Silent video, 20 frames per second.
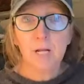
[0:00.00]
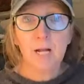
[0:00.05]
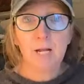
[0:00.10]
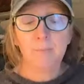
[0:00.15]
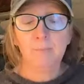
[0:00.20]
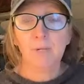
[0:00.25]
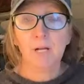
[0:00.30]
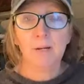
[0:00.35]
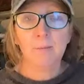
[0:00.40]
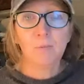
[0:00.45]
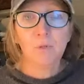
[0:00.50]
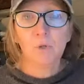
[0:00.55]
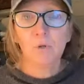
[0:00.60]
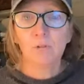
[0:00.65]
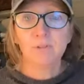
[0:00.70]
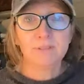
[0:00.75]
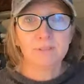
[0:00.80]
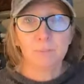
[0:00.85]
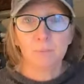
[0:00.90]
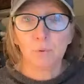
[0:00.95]
I'm
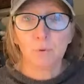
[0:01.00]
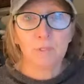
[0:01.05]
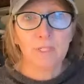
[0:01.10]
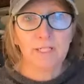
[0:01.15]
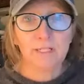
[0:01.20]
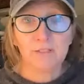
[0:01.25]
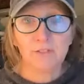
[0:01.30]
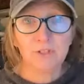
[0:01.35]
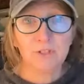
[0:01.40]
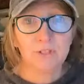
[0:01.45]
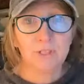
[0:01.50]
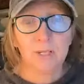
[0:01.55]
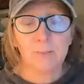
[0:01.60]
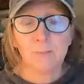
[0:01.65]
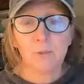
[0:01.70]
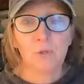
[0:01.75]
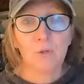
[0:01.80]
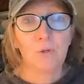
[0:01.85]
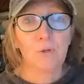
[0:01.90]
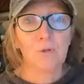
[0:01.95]
called to preach.
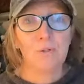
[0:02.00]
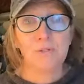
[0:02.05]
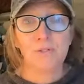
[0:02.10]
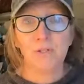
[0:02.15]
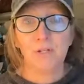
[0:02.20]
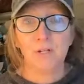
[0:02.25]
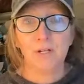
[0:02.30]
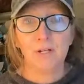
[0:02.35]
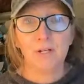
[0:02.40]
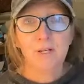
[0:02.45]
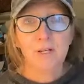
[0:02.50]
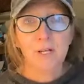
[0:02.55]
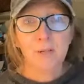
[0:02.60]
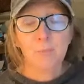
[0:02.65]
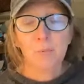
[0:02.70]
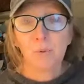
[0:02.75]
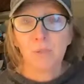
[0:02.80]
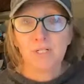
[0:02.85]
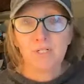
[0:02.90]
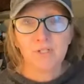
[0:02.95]
I'm called to
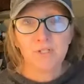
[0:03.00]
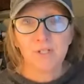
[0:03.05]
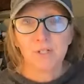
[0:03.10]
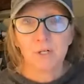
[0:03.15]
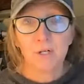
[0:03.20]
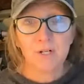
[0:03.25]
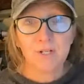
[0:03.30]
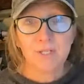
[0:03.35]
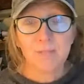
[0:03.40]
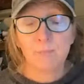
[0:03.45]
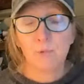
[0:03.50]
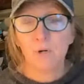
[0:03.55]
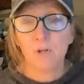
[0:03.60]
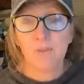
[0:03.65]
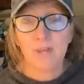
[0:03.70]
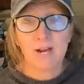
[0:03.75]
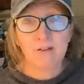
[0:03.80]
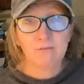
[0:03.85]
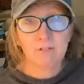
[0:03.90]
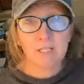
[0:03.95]
preach the
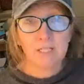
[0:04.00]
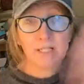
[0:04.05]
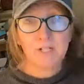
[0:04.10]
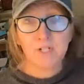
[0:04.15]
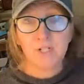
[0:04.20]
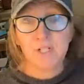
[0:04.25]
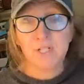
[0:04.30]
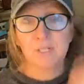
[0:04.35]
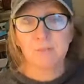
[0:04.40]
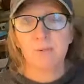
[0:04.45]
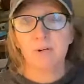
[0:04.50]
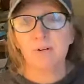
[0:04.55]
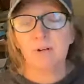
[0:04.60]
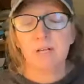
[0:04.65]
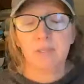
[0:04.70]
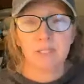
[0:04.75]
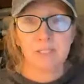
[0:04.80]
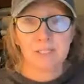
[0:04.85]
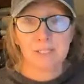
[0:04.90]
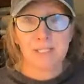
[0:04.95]
gospel. That religious
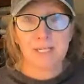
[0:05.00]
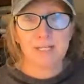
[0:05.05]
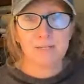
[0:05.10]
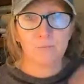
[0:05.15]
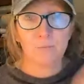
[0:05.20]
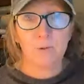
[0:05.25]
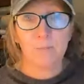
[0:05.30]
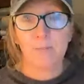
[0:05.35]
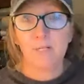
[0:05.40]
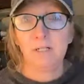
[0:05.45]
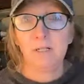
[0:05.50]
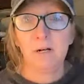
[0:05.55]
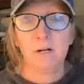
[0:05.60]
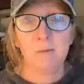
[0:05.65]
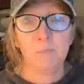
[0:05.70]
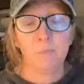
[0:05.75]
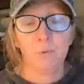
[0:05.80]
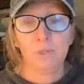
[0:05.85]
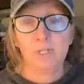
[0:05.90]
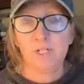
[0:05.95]
spirit that says women
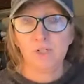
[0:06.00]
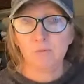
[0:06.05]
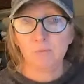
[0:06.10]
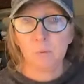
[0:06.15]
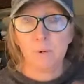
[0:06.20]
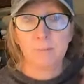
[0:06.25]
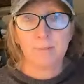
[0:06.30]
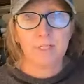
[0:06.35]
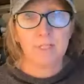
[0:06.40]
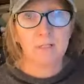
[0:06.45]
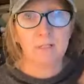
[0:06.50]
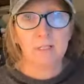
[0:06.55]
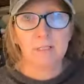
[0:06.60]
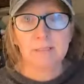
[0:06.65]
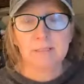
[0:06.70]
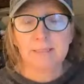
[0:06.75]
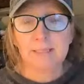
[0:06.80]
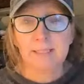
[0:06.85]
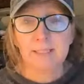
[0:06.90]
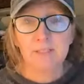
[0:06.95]
can't preach, women
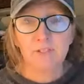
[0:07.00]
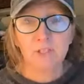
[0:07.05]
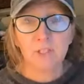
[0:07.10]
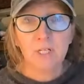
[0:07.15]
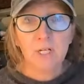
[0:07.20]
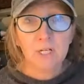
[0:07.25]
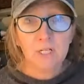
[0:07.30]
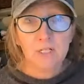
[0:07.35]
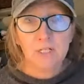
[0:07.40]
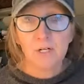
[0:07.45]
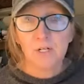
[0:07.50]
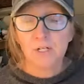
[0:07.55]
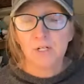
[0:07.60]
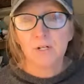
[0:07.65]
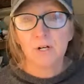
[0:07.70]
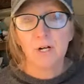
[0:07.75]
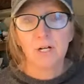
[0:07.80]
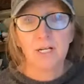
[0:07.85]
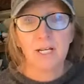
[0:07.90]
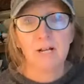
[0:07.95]
can't teach. No,
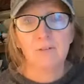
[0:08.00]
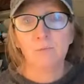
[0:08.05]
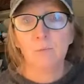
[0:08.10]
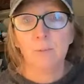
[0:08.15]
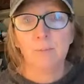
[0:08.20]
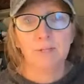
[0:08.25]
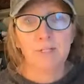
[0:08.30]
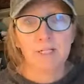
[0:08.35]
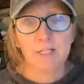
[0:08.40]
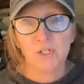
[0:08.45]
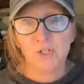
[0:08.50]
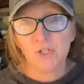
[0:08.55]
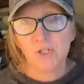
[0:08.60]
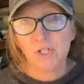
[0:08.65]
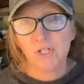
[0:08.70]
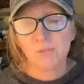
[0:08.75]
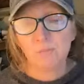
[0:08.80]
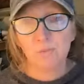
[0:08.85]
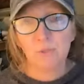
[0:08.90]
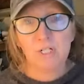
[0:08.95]
you can't have women in
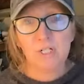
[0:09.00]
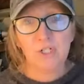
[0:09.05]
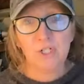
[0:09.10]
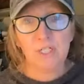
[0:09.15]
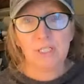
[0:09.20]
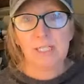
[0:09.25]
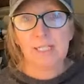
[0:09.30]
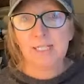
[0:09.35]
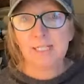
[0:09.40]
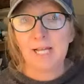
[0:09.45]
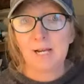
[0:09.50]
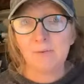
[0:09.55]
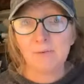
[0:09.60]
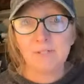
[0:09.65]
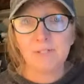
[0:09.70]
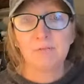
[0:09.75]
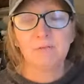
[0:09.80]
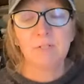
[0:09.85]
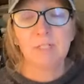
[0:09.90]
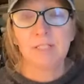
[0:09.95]
church preaching. Like, that
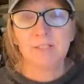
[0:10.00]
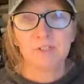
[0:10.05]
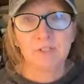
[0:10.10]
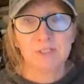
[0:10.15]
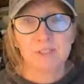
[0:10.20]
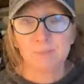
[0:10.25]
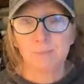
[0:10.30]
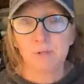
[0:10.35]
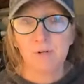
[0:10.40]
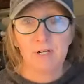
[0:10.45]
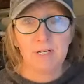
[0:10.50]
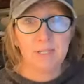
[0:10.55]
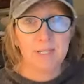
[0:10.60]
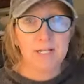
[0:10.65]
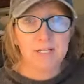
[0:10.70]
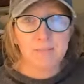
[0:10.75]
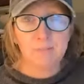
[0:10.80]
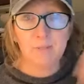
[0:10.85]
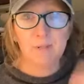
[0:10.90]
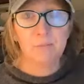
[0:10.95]
was a religious spirit
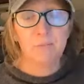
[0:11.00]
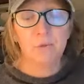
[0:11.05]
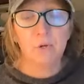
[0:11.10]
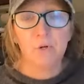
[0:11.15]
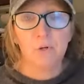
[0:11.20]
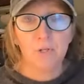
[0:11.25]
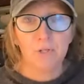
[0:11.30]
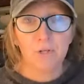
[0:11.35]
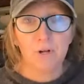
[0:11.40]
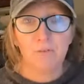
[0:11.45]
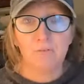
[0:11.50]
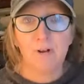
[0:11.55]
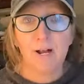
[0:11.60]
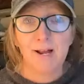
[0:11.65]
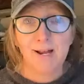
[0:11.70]
that's been broken off.